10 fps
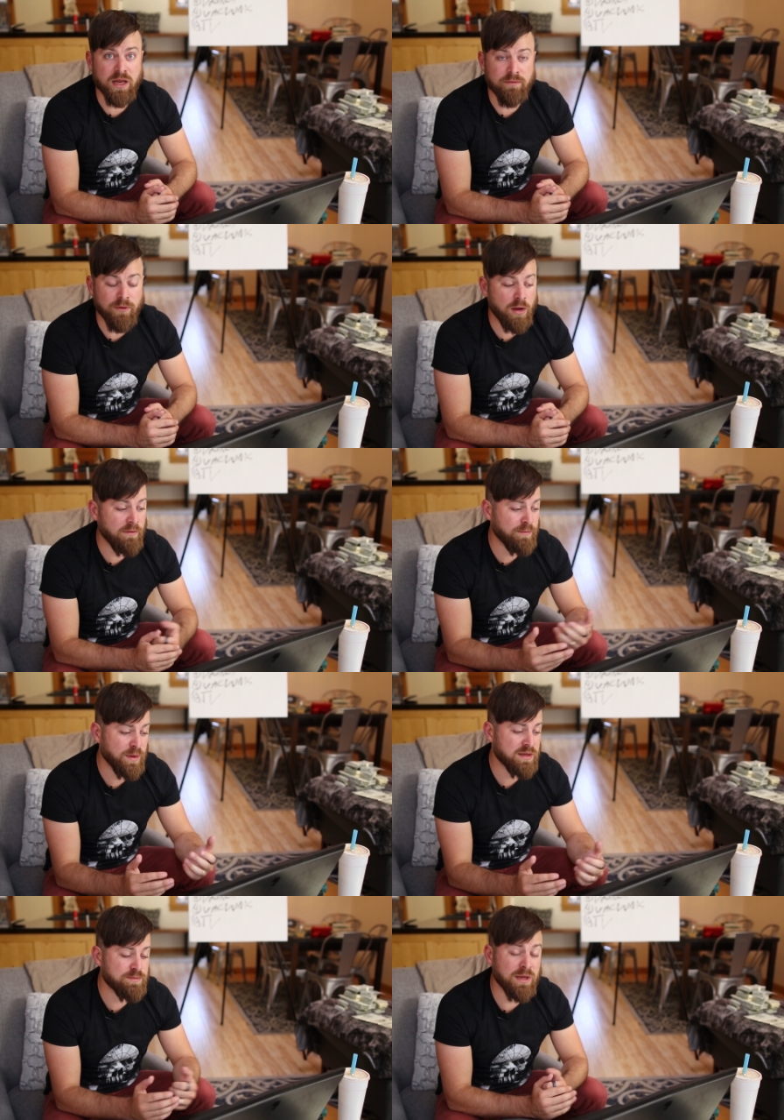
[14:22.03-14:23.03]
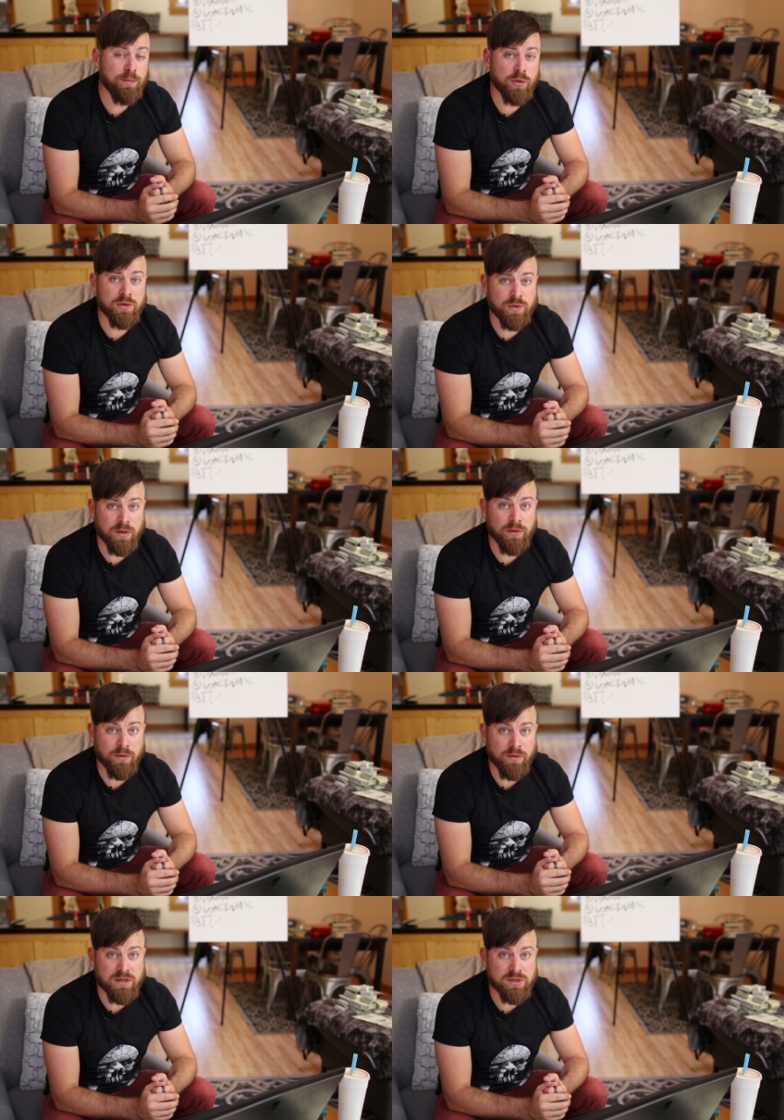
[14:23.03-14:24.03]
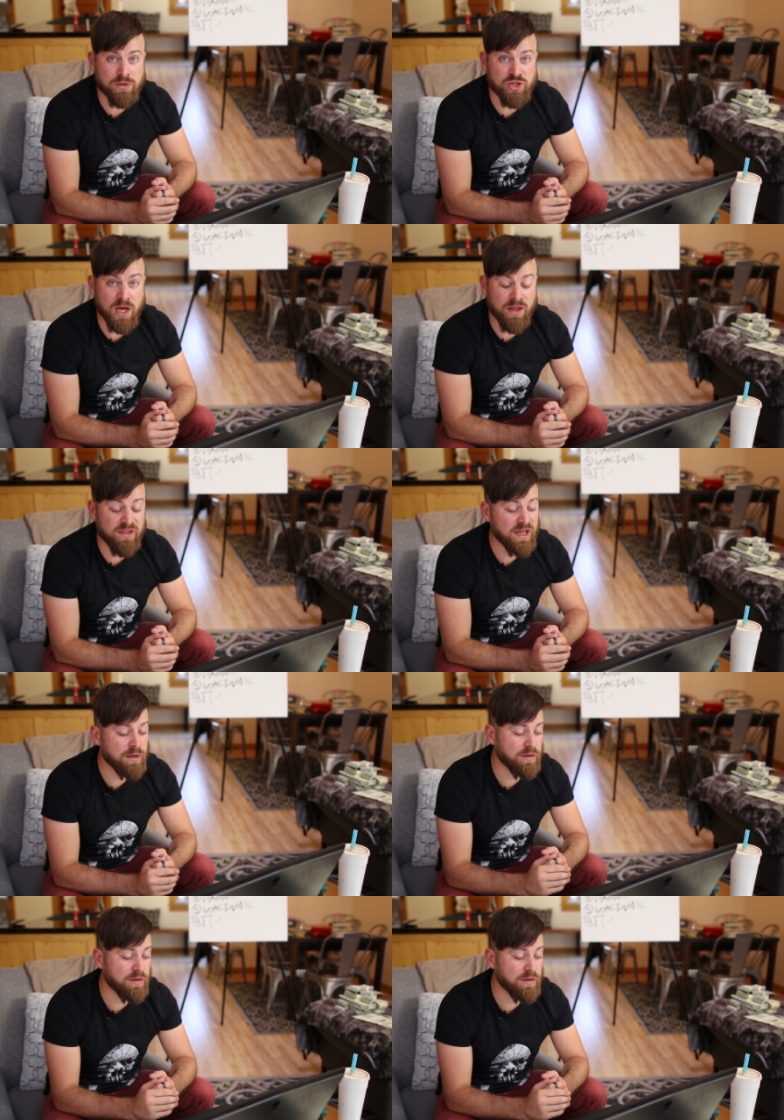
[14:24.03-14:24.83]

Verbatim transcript: involved because people are doing their research on the